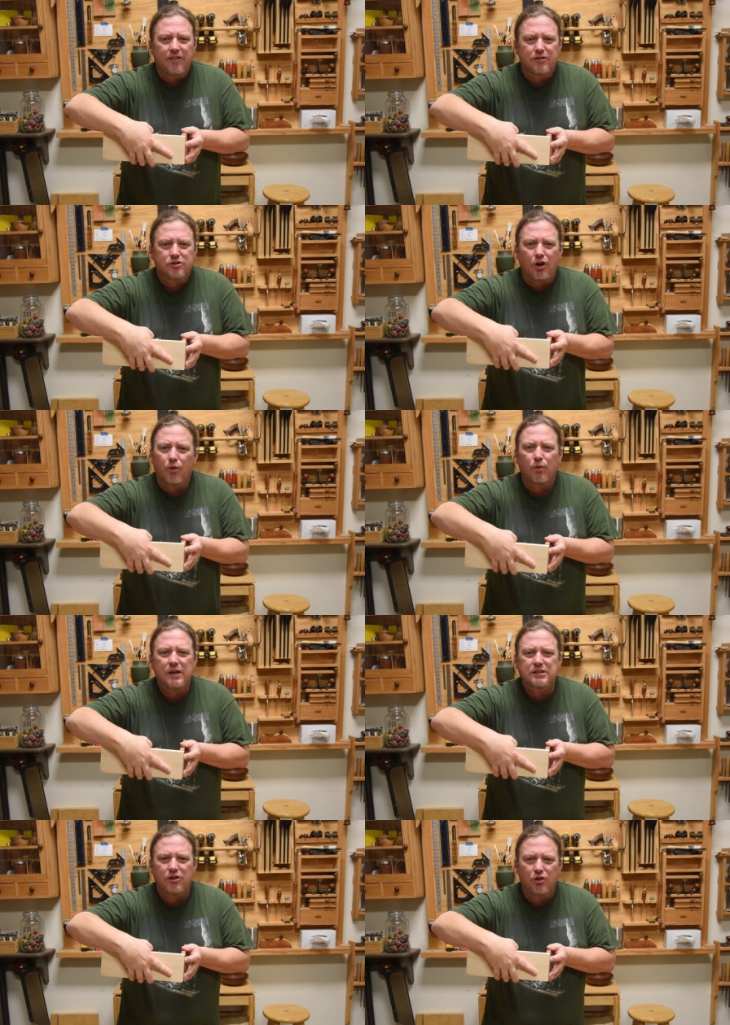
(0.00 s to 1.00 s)
there's no
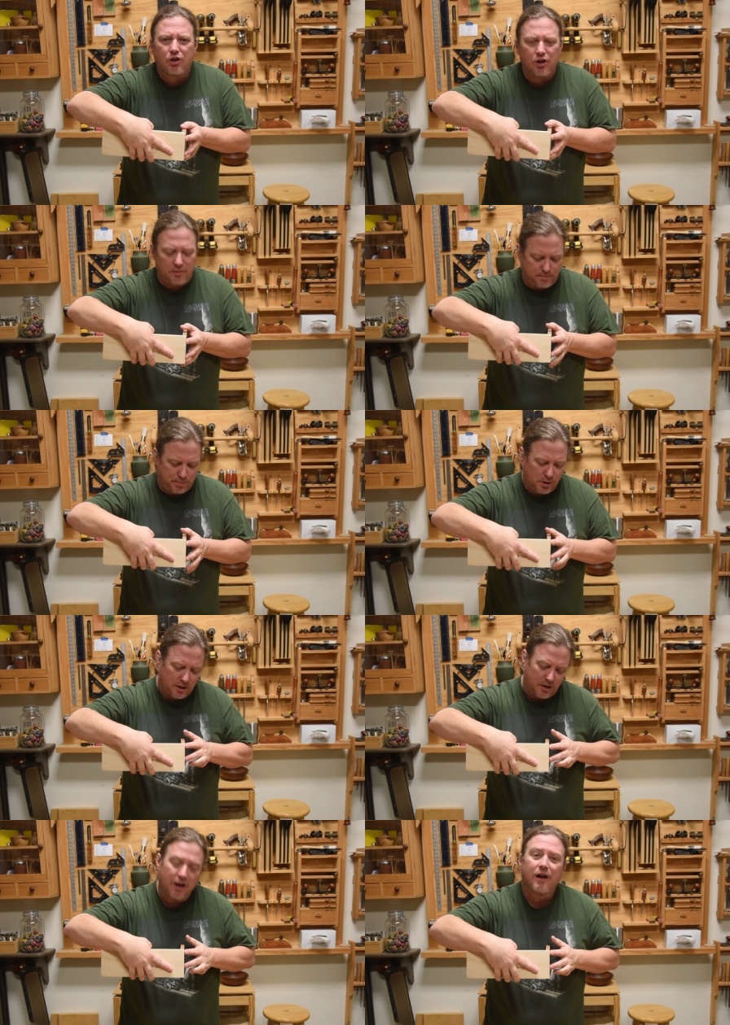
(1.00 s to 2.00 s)
reason you couldn't
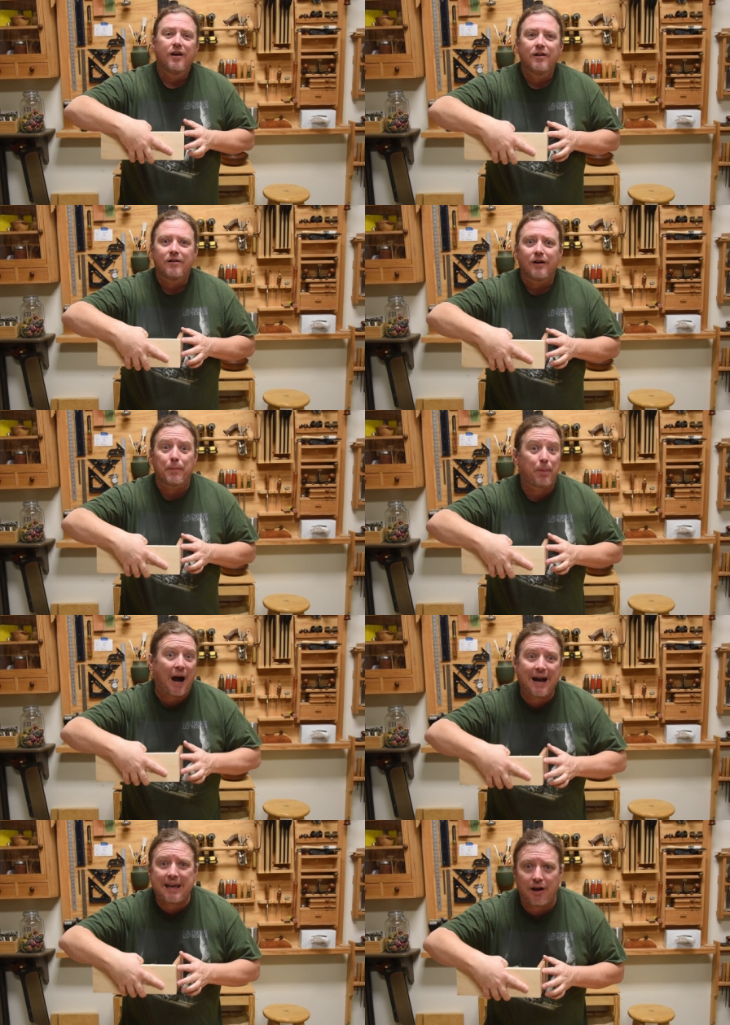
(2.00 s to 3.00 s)
put a
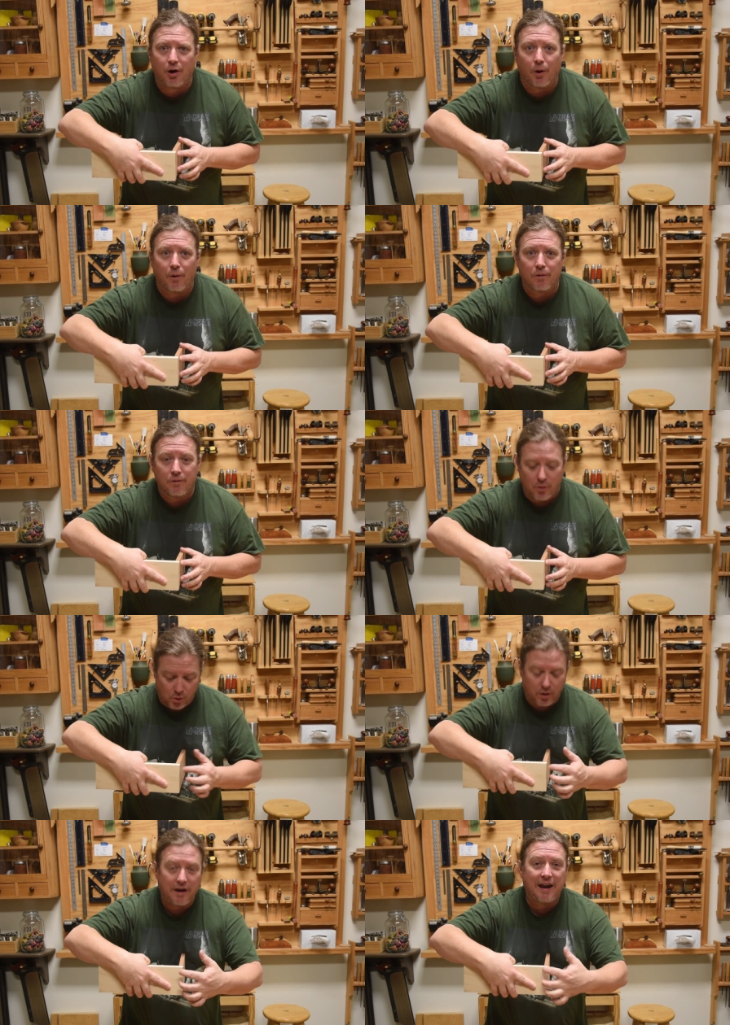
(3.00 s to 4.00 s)
pocket hole
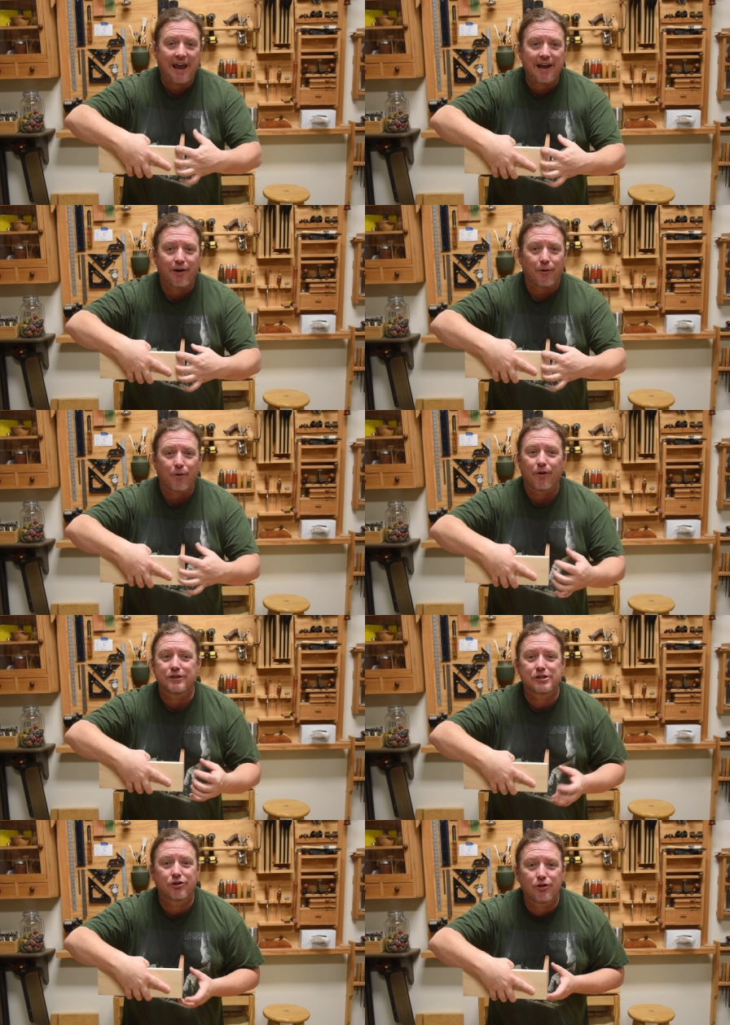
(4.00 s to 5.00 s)
or a nail or
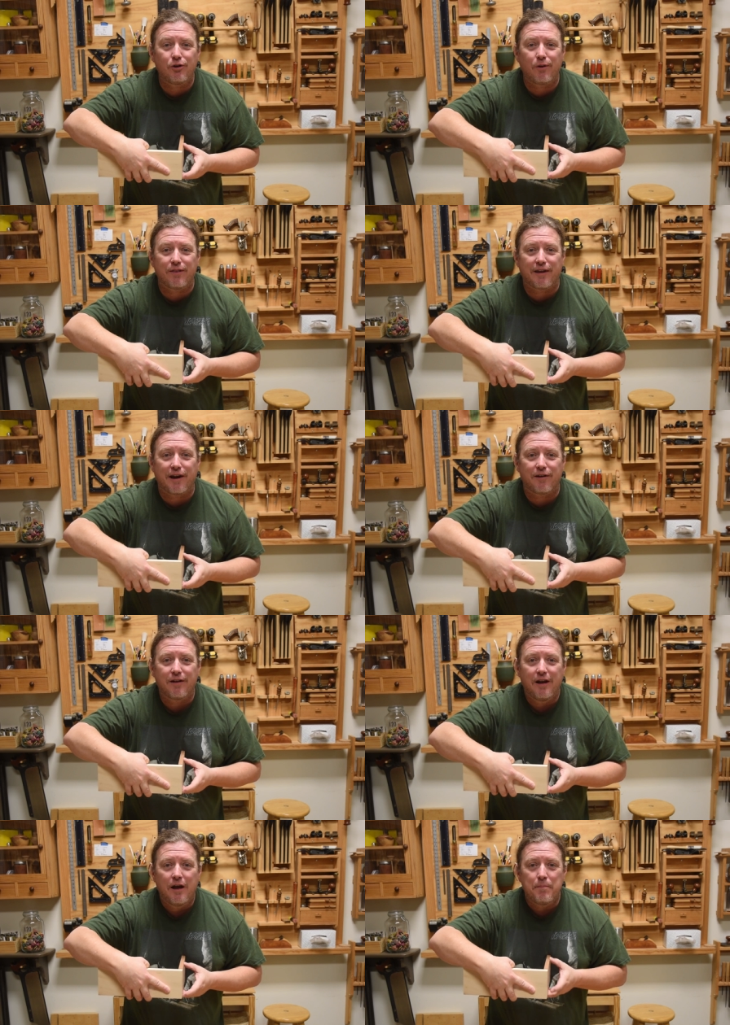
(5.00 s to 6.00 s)
a screw in there,
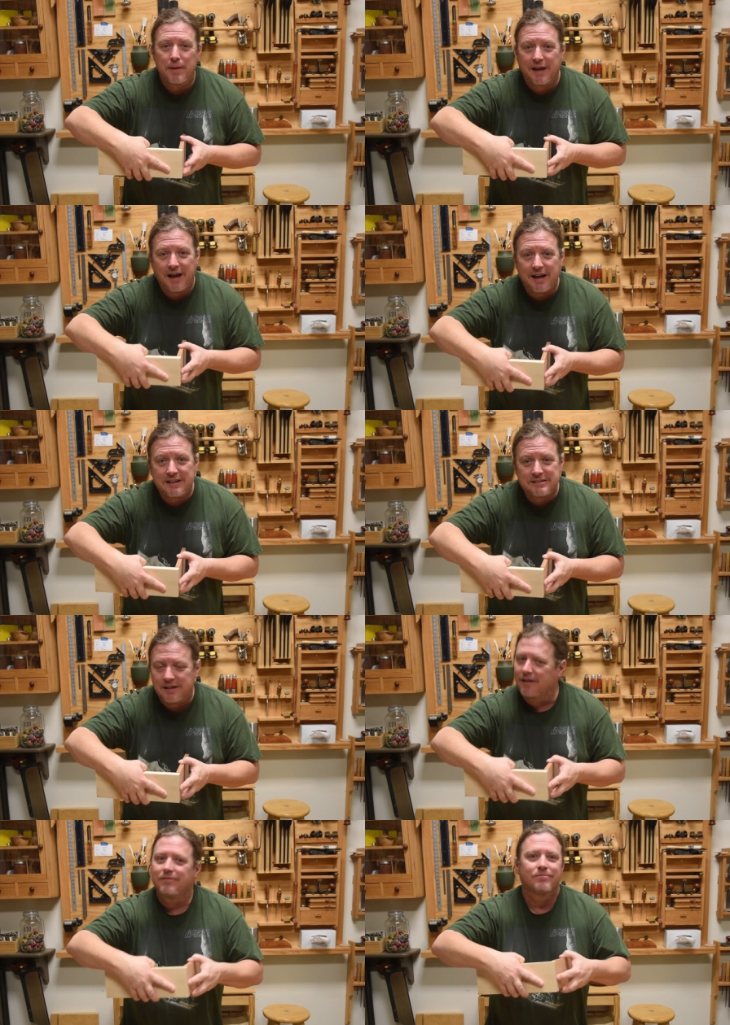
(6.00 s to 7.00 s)

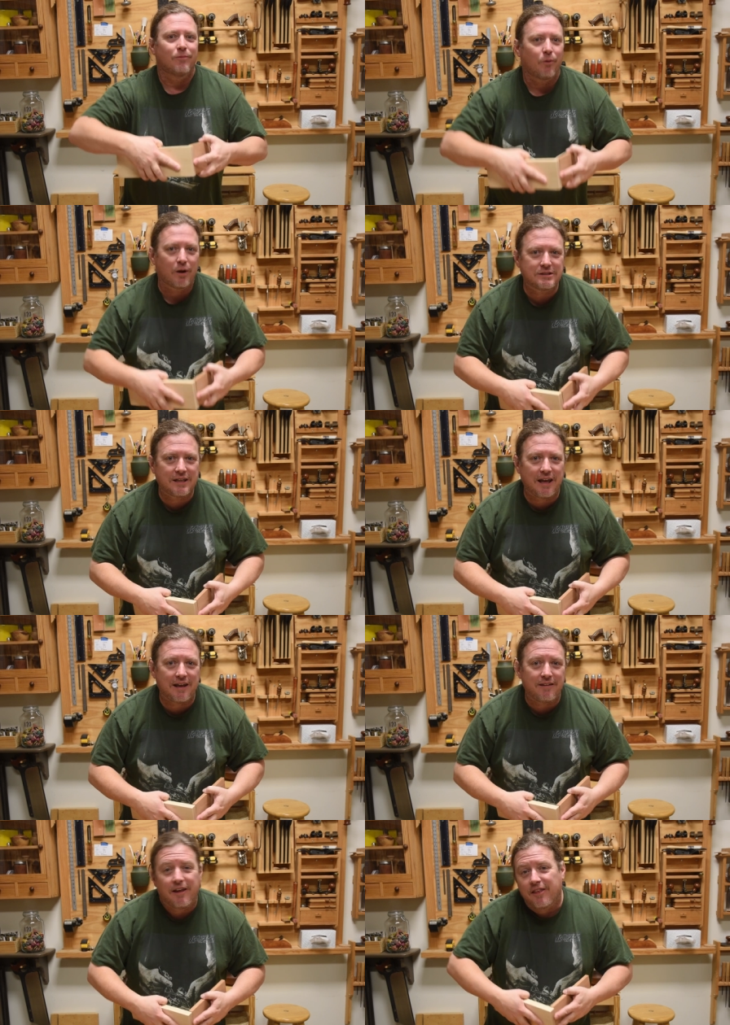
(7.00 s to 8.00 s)
because once
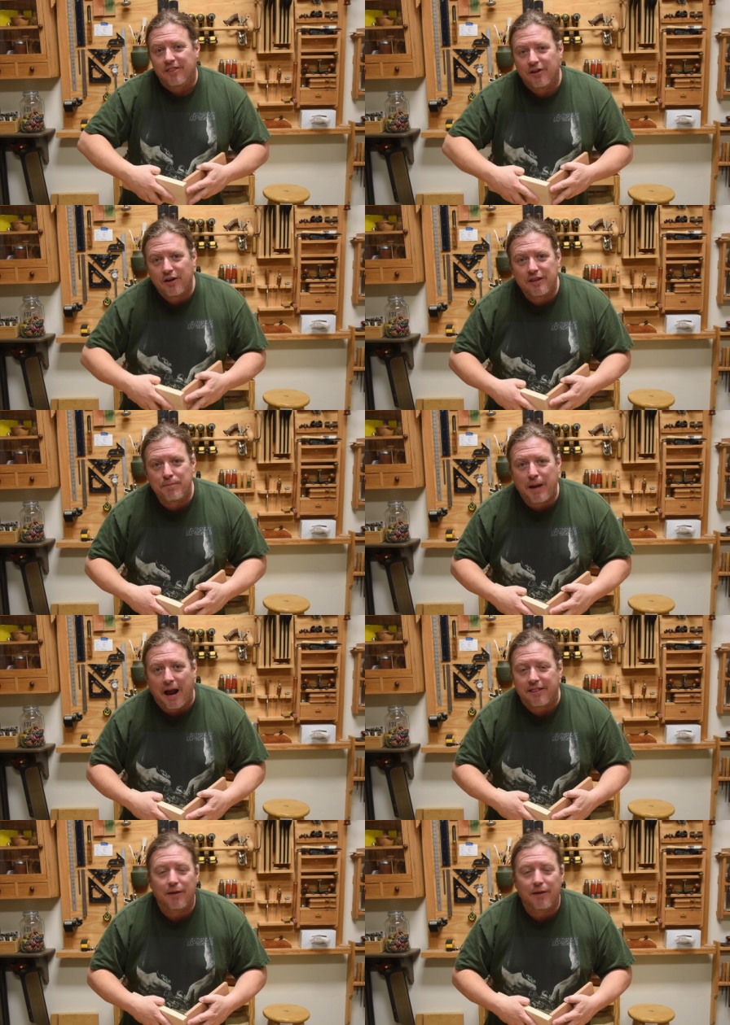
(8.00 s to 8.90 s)
again, they're in the back.